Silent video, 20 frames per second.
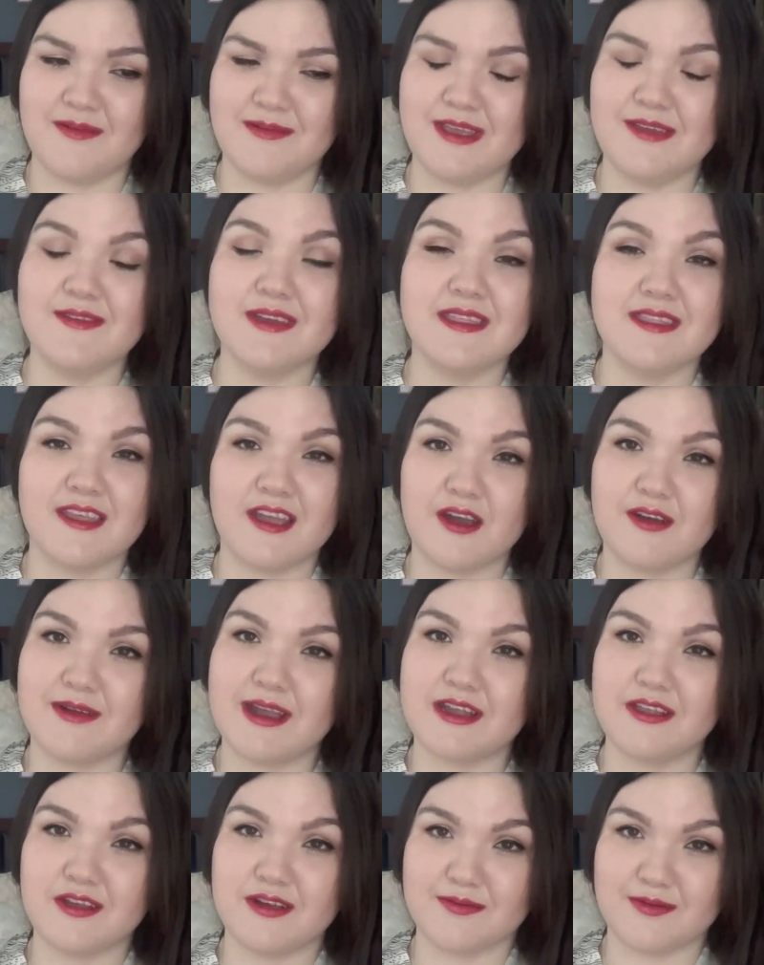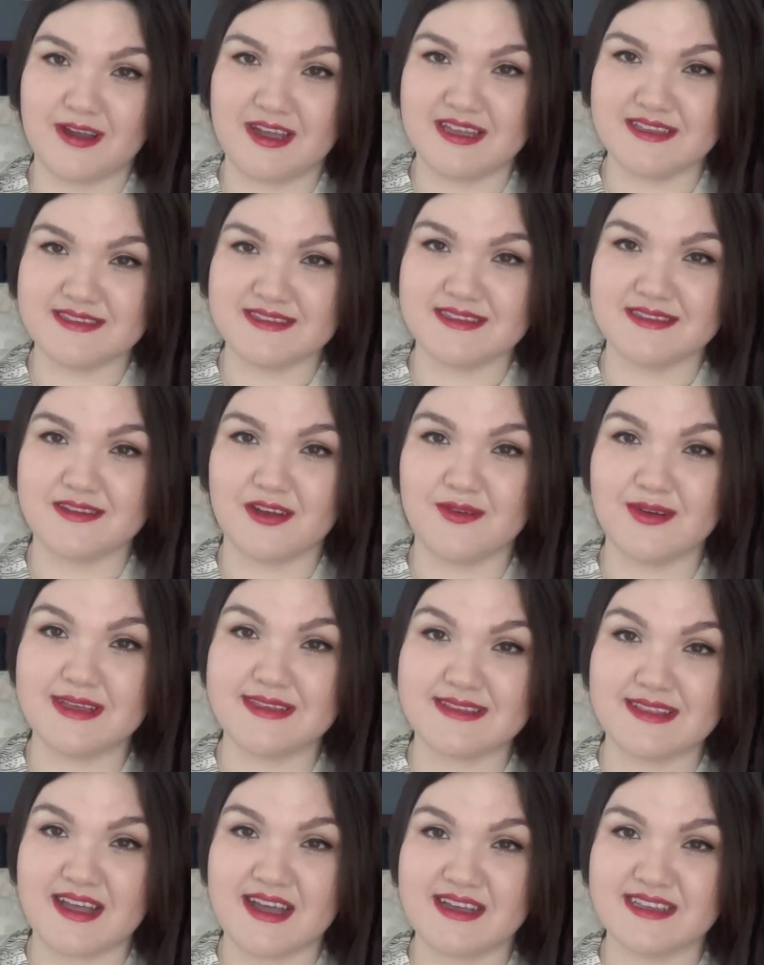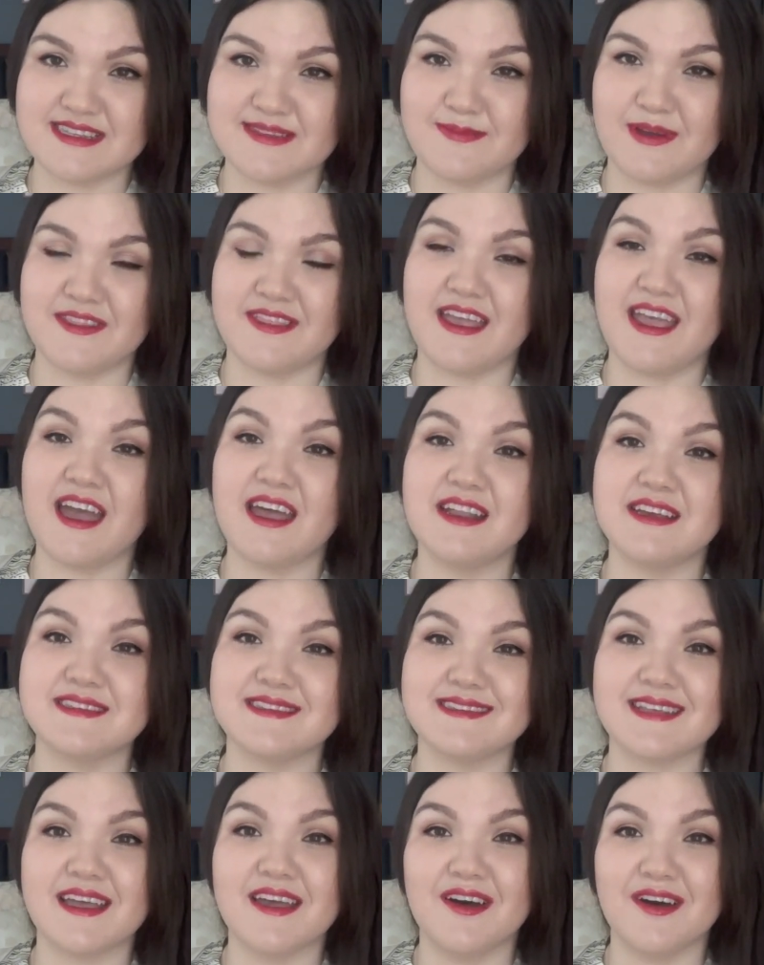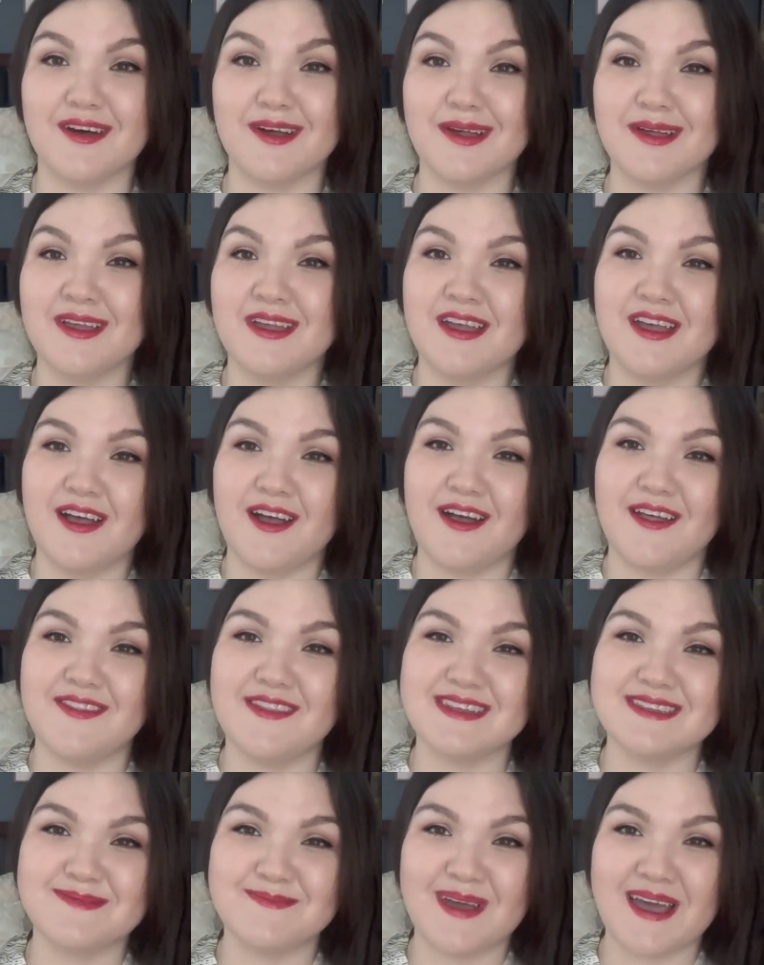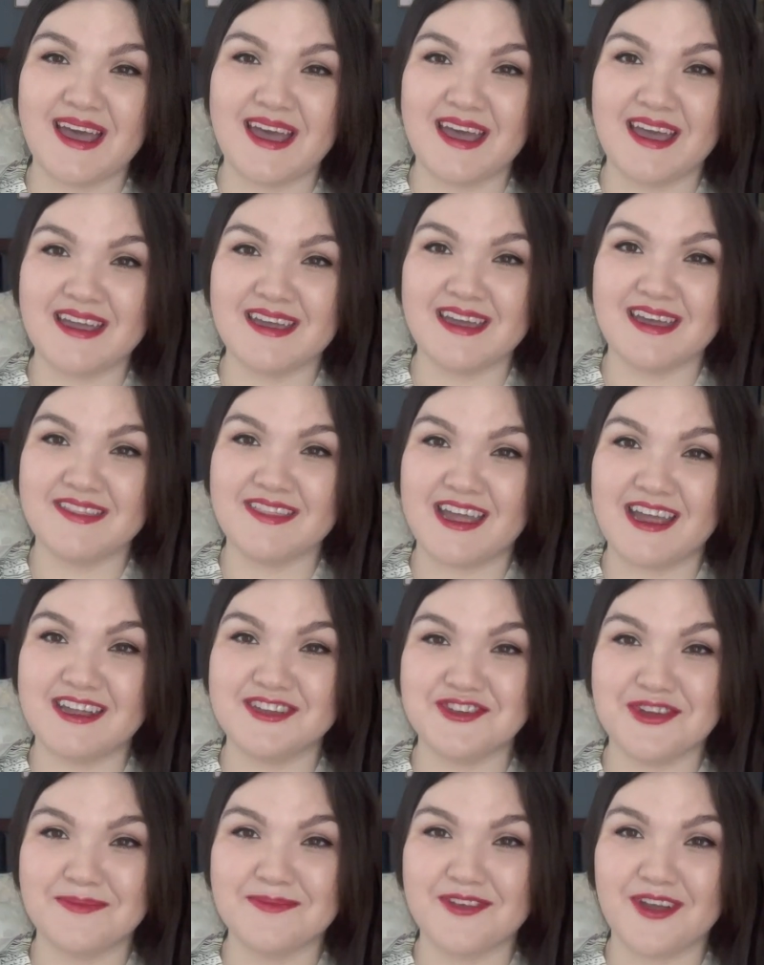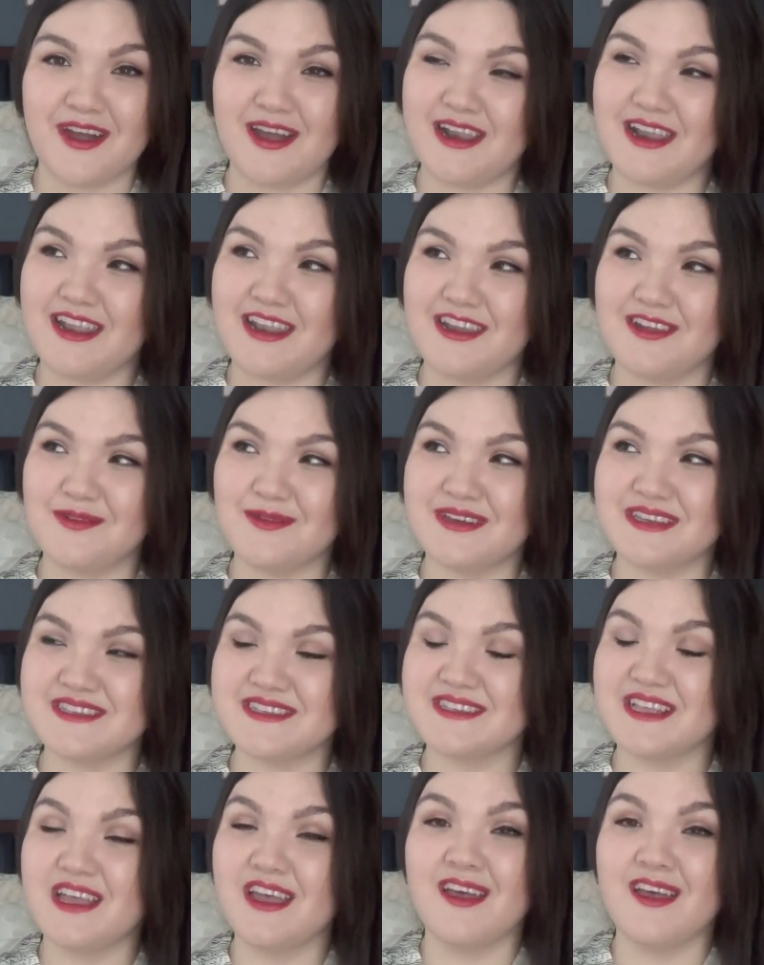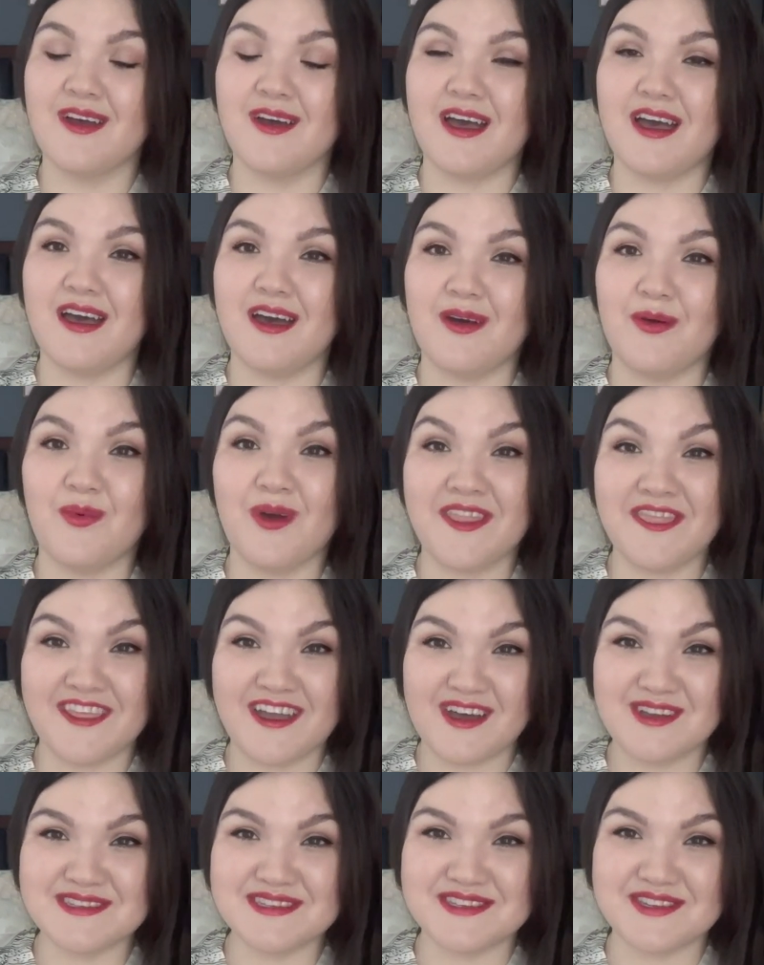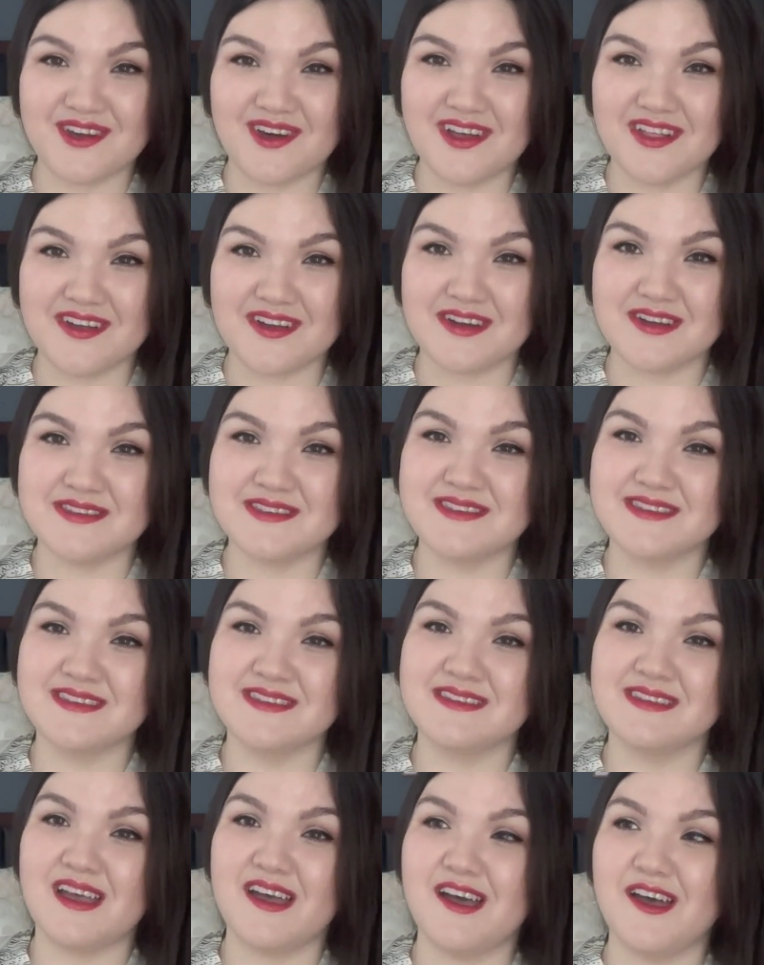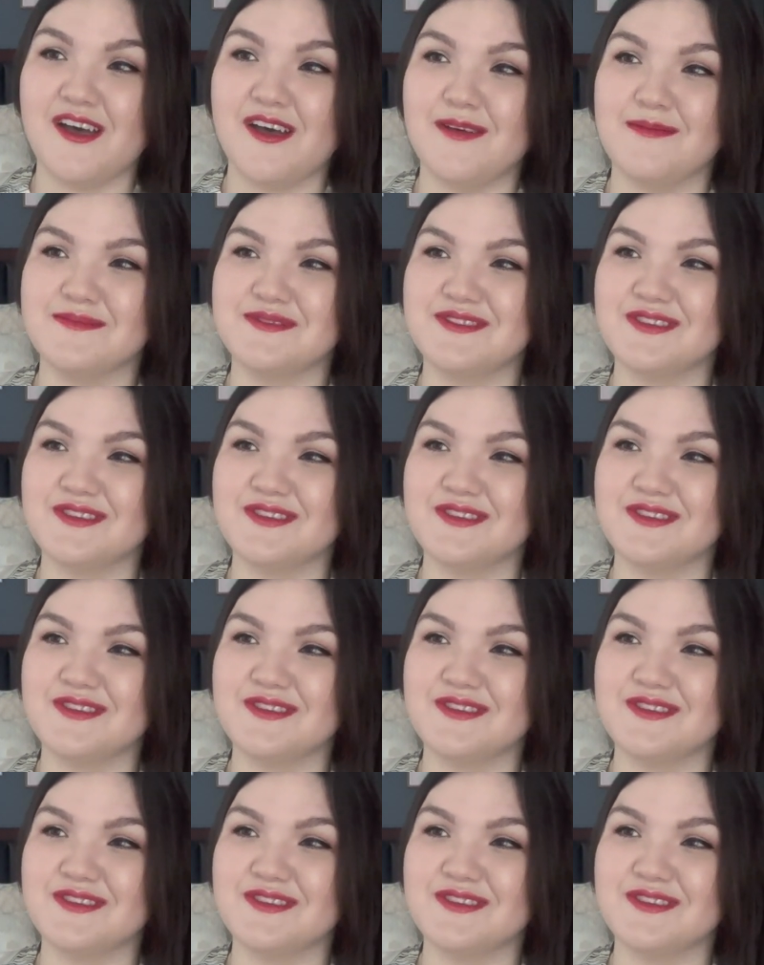Even their regular price is always less, but they had a sale on this bag that I jumped on, and it was $1,000.